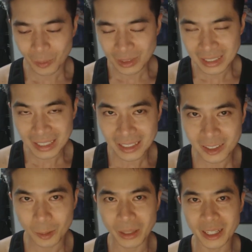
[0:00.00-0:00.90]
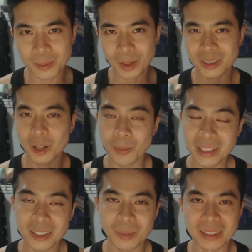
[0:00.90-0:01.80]
we're sitting next to the players box, so I
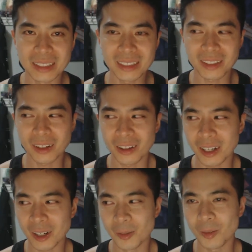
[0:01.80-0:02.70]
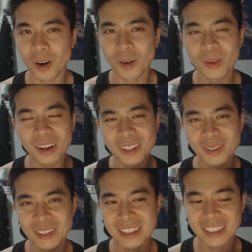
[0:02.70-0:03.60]
messaged my sister going, oh my
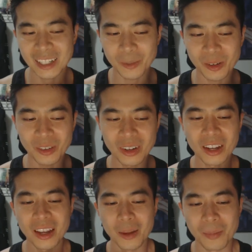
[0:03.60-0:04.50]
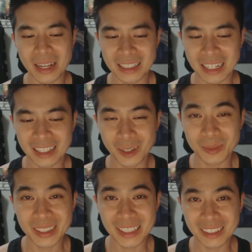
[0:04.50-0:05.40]
gosh, we're in the Sharapova match, and
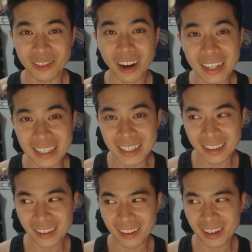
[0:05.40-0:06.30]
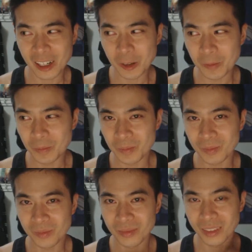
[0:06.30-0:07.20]
I'm sitting right near the
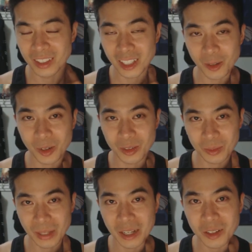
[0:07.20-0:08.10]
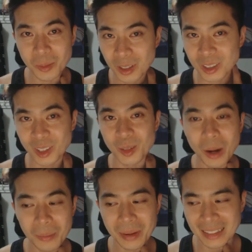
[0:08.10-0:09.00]
Sharapova's players box, so you
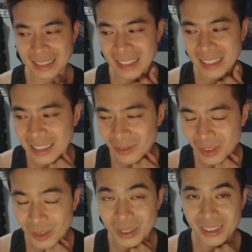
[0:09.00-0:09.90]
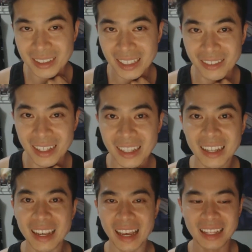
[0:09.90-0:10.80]
might be able to see us if you switch on TV.
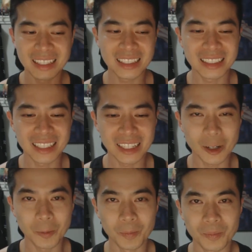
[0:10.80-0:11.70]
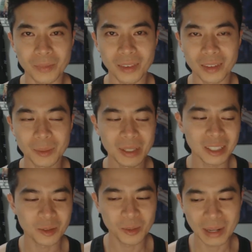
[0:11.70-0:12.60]
And then she said, she
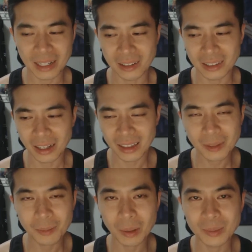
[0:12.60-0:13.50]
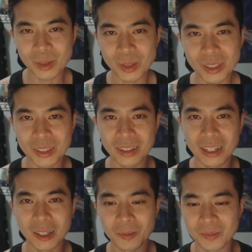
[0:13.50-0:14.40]
messaged me back, goes, I think Mom saw you
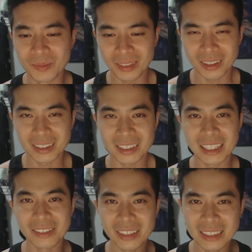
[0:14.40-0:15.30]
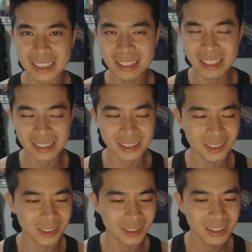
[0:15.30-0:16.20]
on the TV sitting next
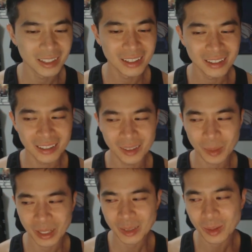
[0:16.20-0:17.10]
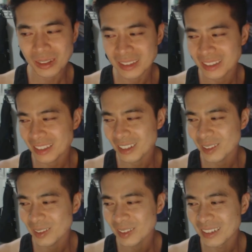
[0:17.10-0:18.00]
to the players box. I was like,
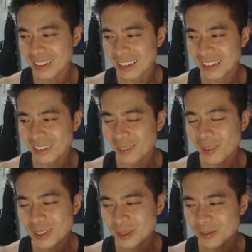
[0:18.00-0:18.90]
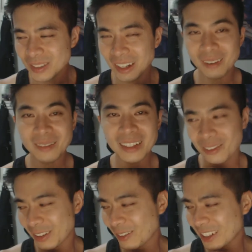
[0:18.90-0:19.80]
cool, awesome. So I'm
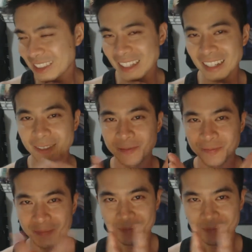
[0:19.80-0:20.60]
gonna rewatch that.